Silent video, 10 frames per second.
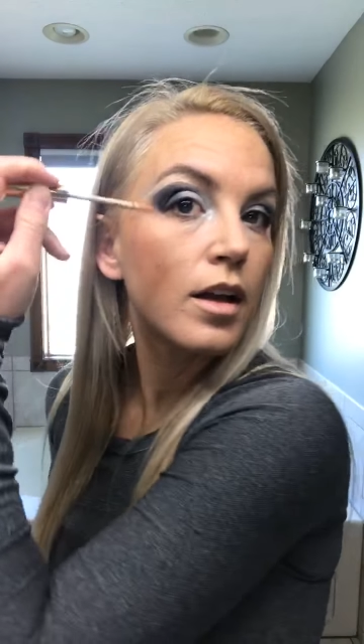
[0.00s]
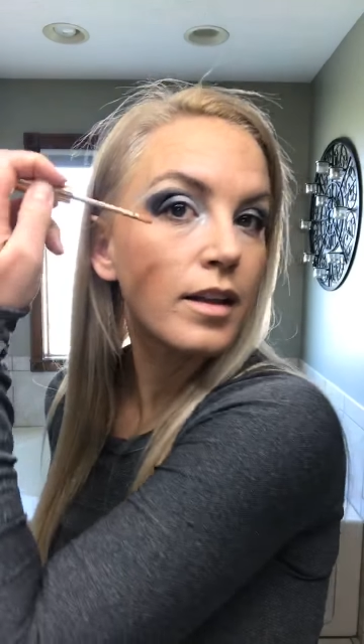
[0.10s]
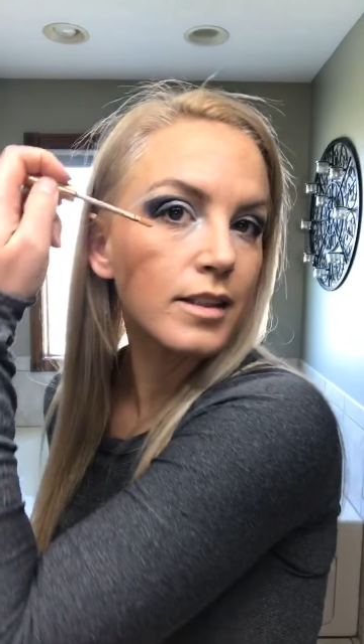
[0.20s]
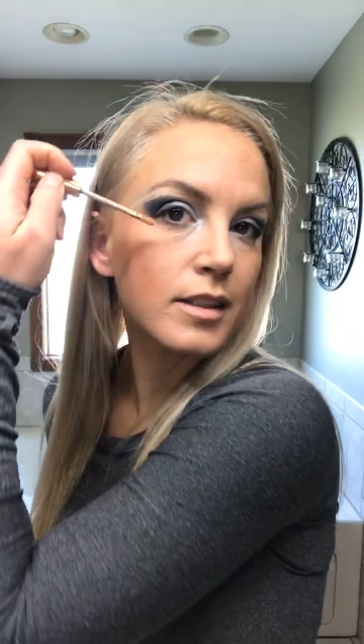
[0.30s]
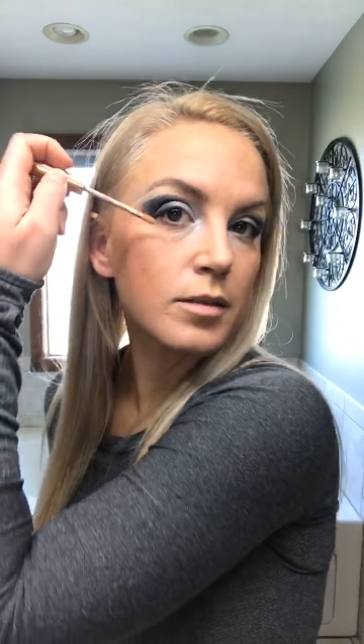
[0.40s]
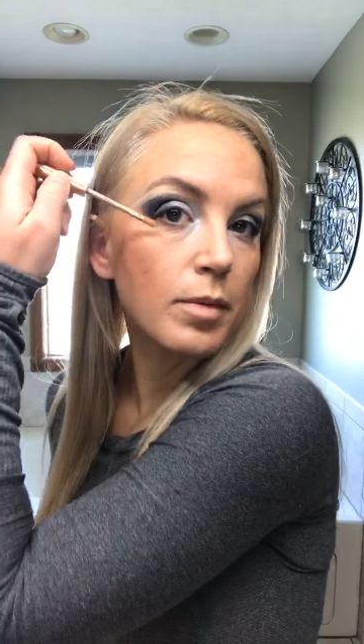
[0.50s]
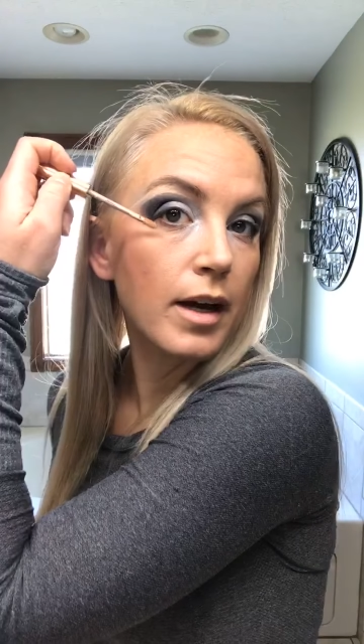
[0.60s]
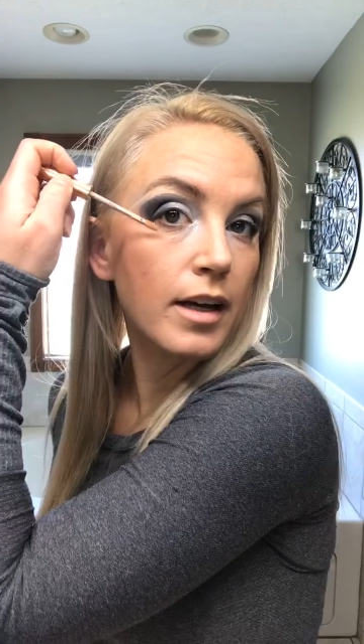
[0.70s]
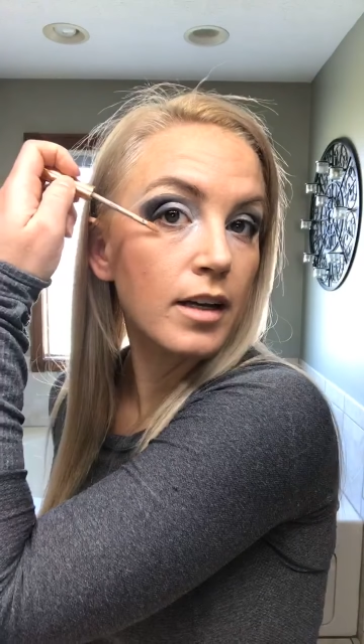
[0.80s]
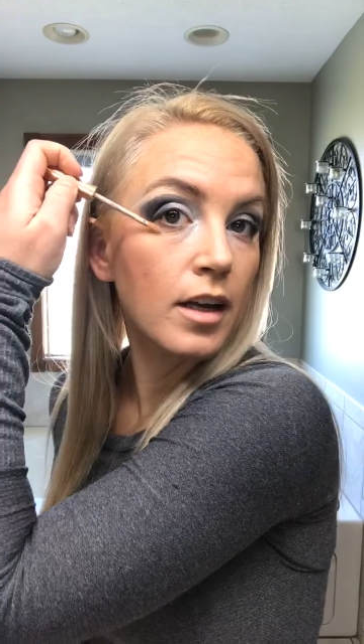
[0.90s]
This is
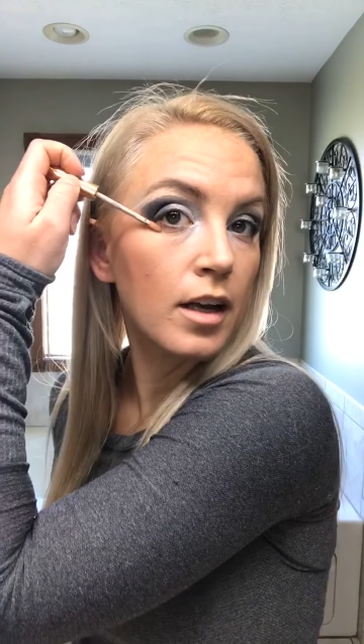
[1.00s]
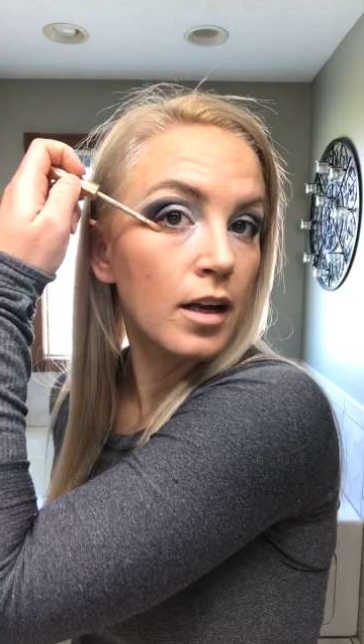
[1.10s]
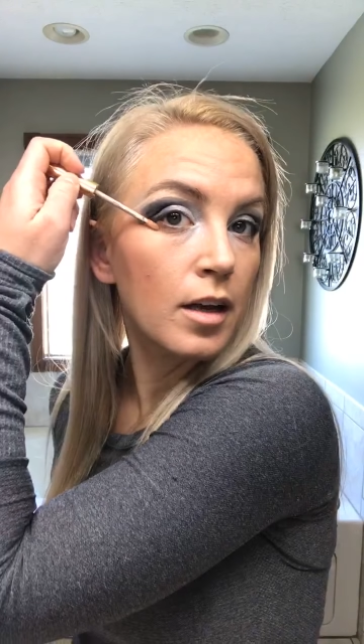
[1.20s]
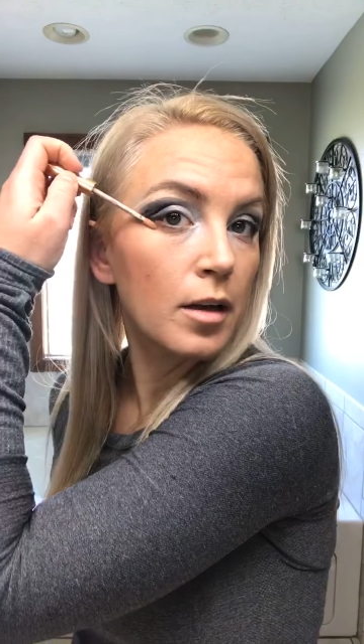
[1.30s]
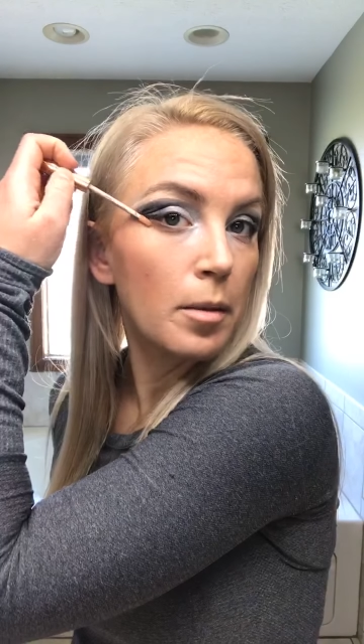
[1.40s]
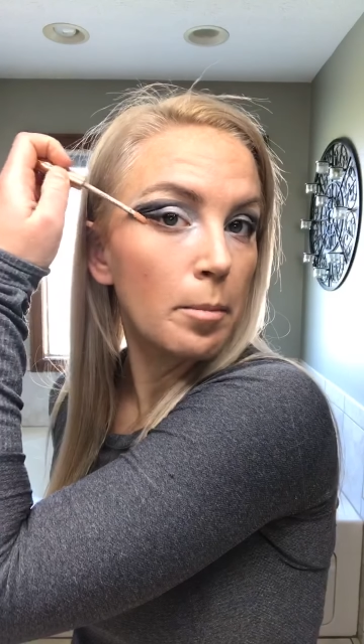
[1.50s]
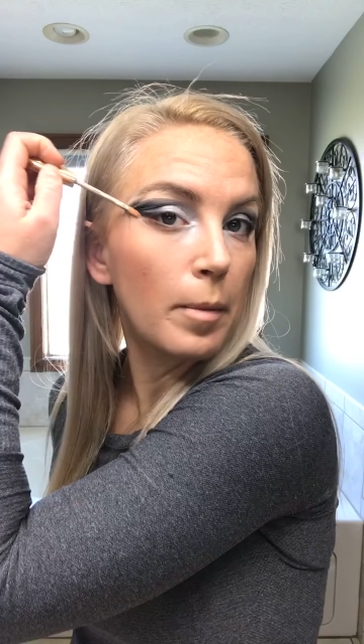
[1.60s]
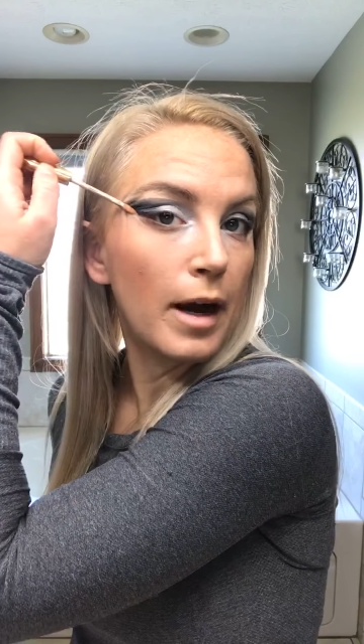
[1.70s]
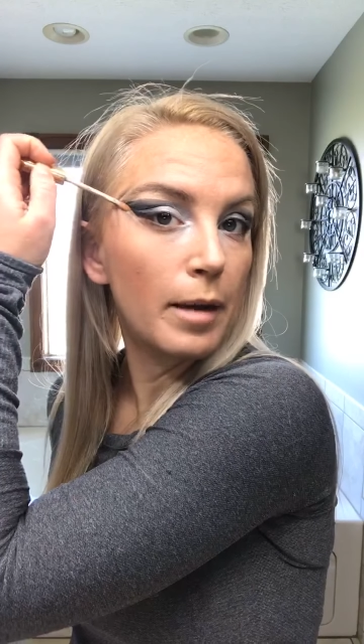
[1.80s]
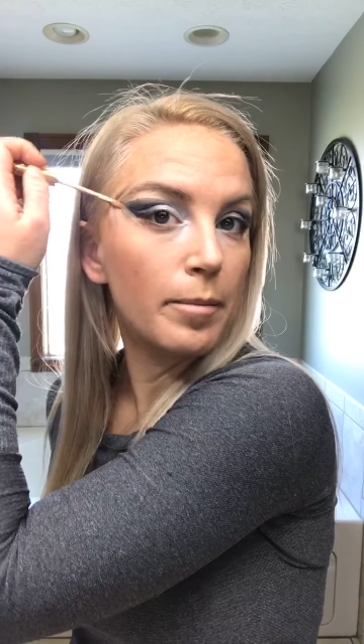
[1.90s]
my
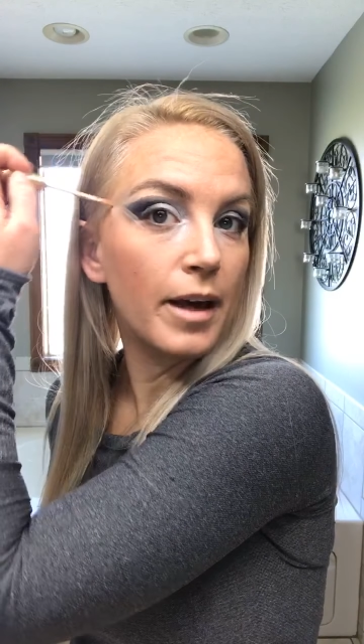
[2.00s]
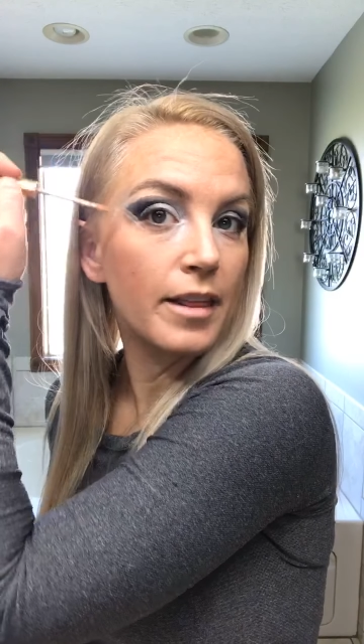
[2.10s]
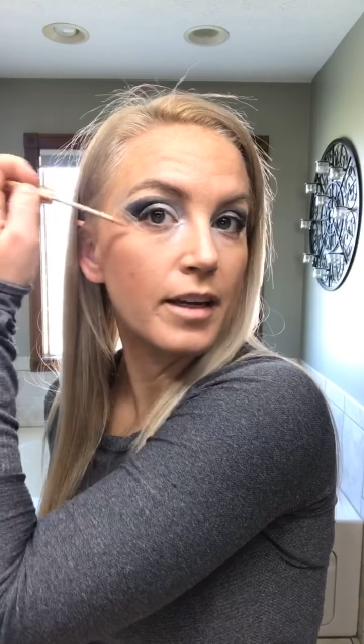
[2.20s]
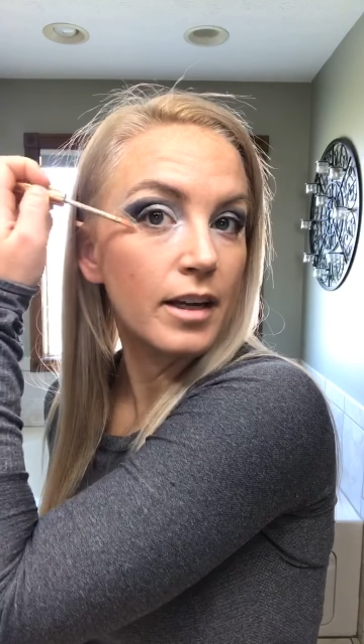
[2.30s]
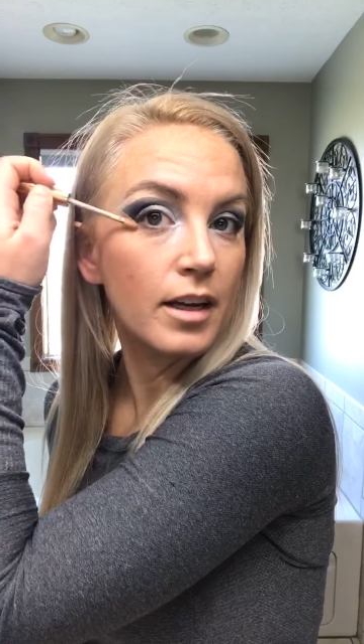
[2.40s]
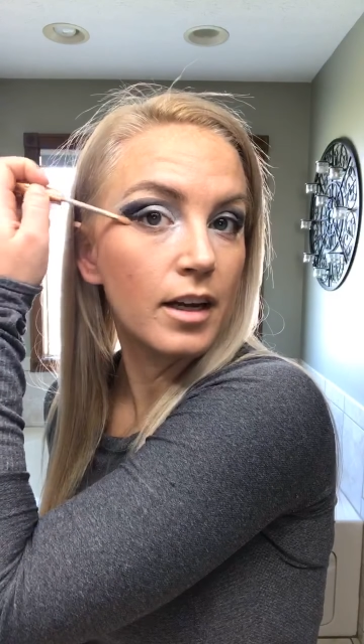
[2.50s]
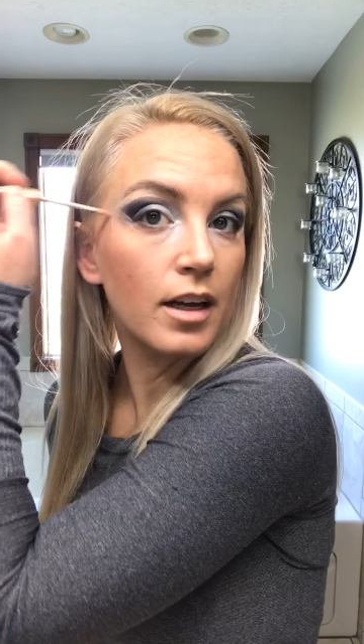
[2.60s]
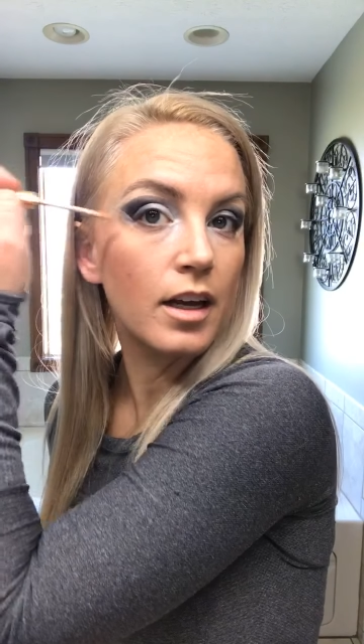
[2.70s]
method